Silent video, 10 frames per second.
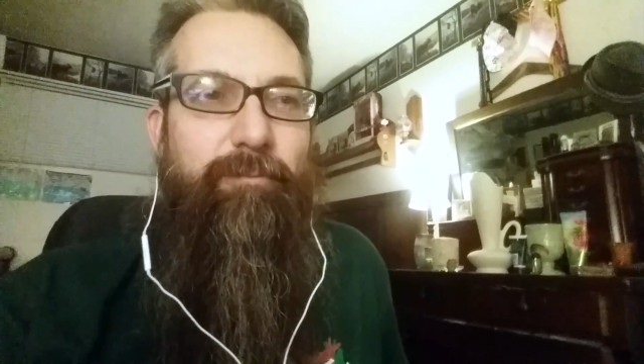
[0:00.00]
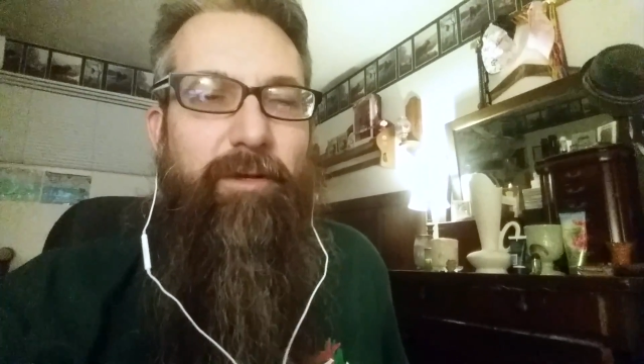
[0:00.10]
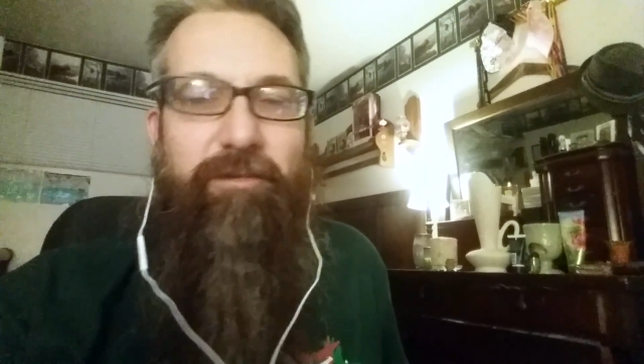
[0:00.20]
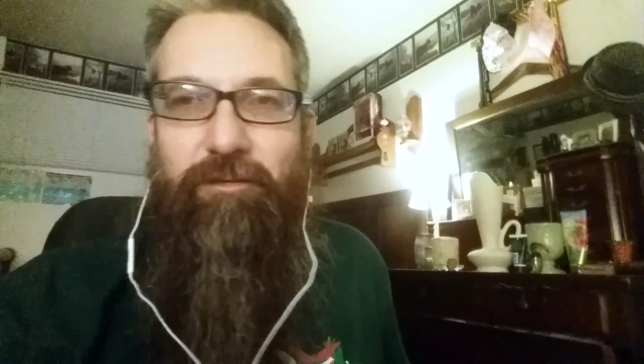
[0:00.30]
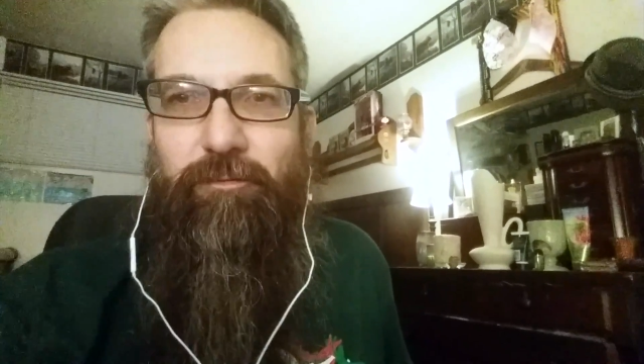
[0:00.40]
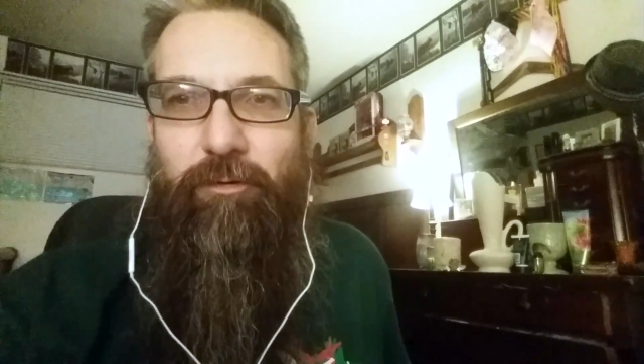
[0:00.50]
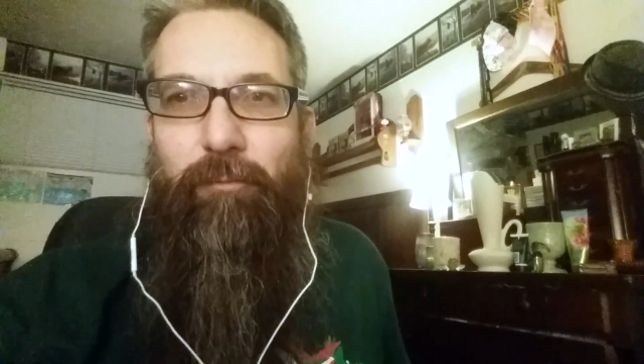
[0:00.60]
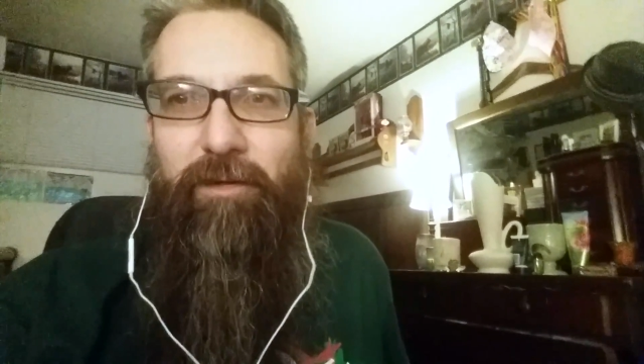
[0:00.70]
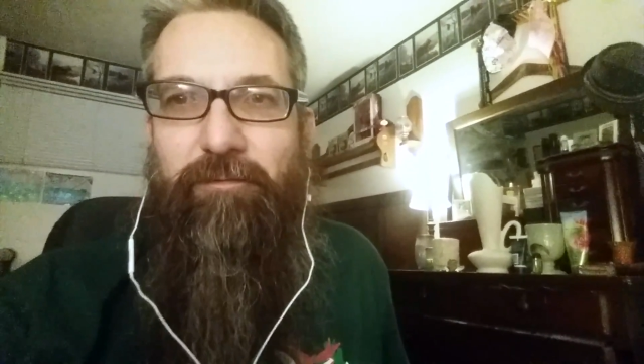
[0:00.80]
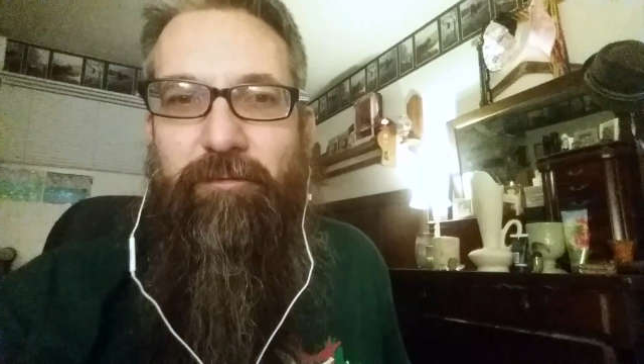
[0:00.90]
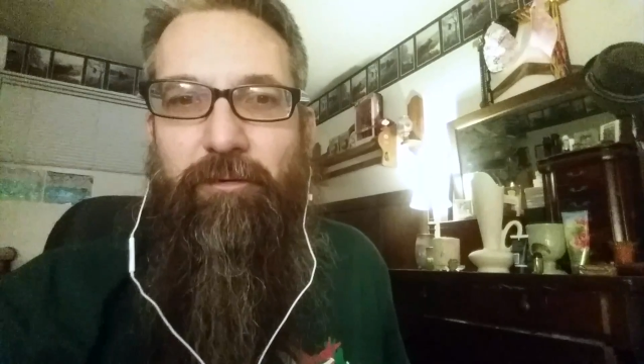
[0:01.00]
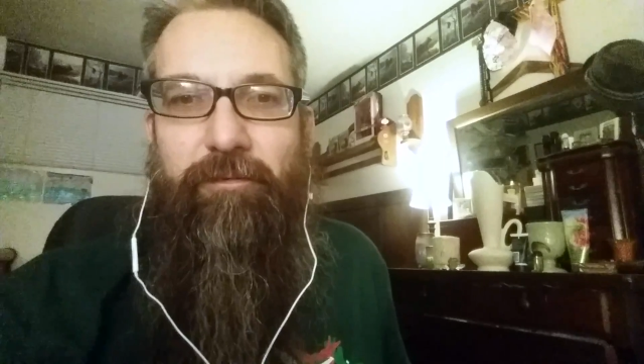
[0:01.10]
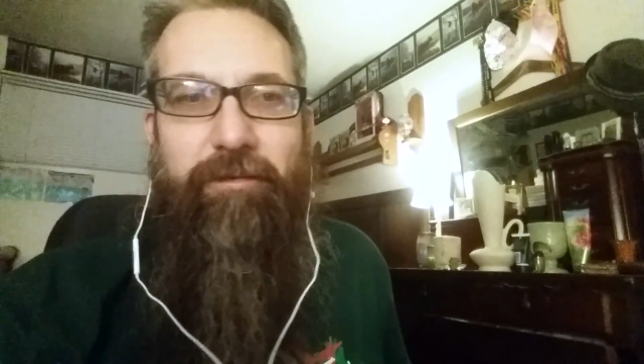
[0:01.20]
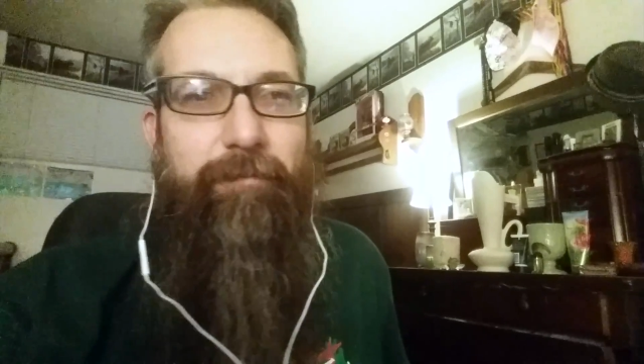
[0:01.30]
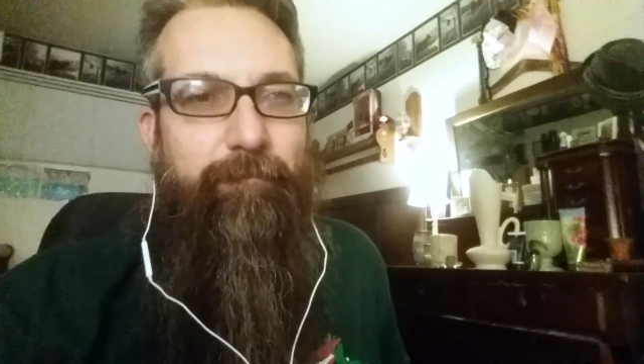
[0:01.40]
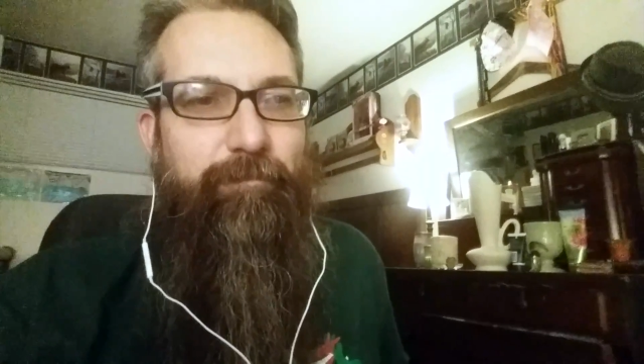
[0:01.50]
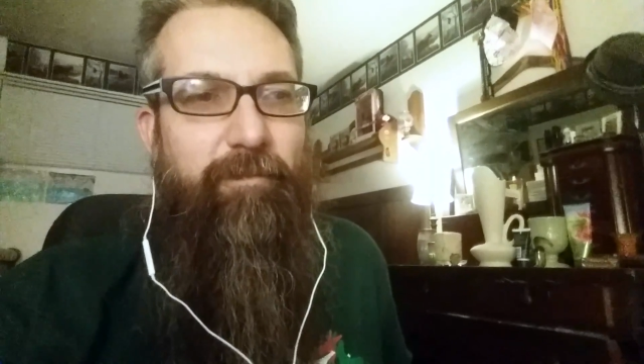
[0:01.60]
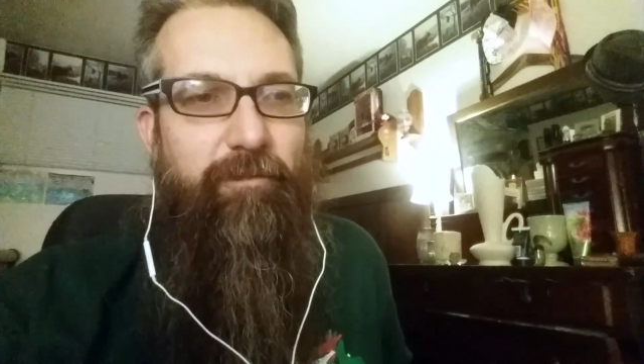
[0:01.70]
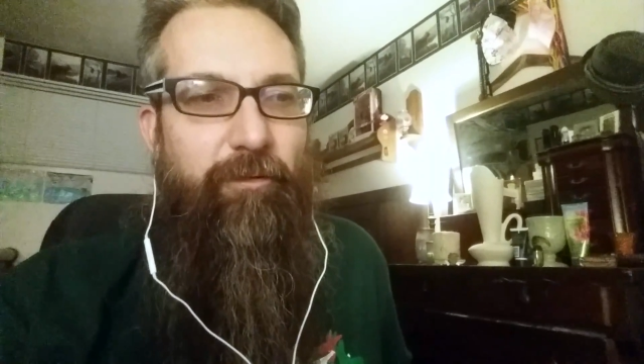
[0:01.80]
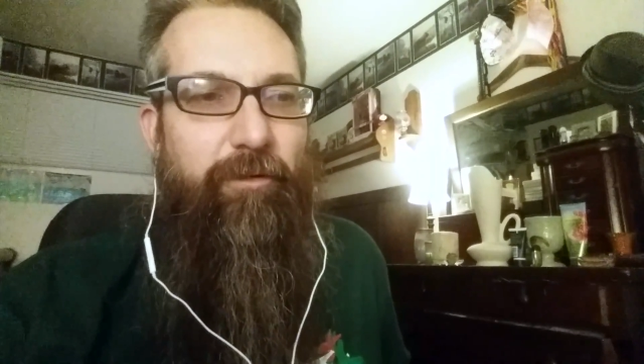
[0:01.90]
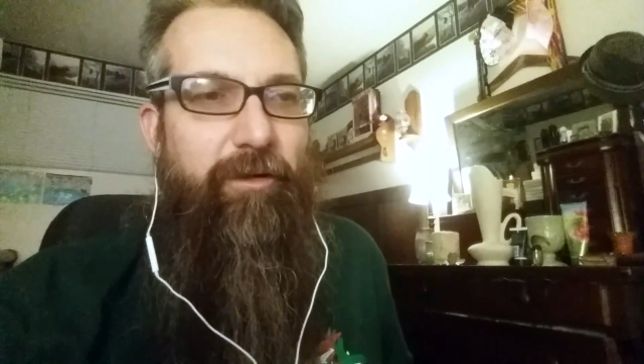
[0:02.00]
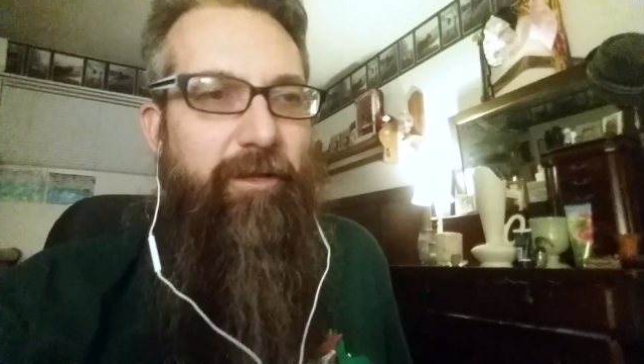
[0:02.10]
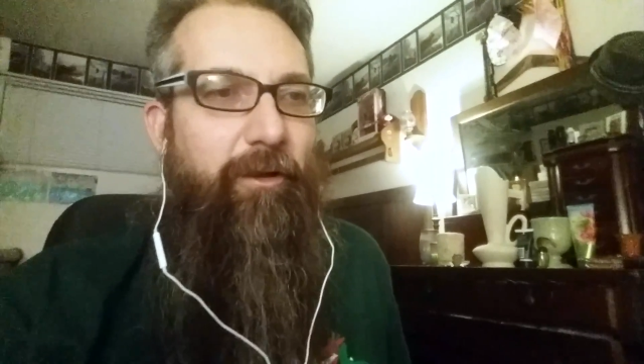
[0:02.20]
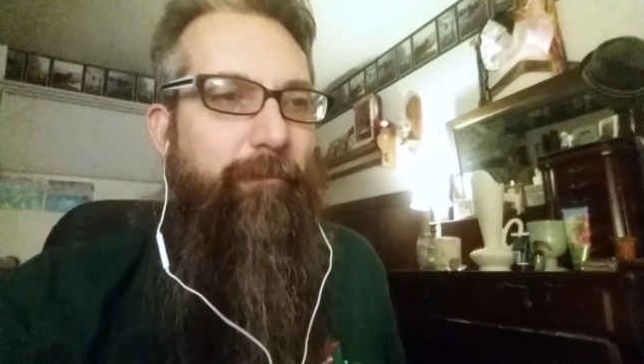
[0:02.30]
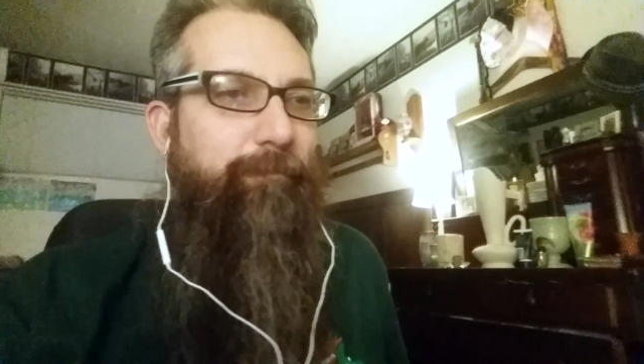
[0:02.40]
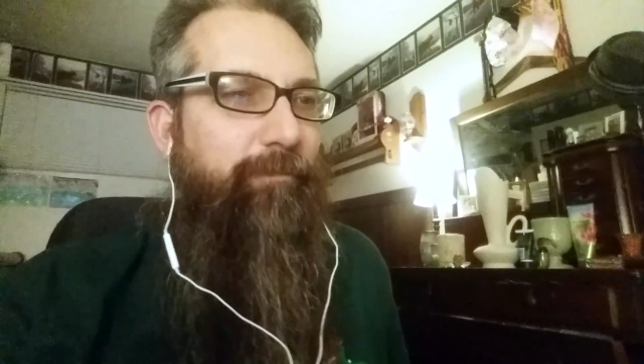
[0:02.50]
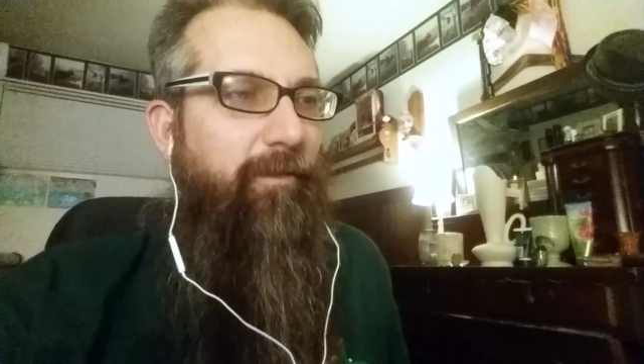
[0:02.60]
best control, best results. So there you go.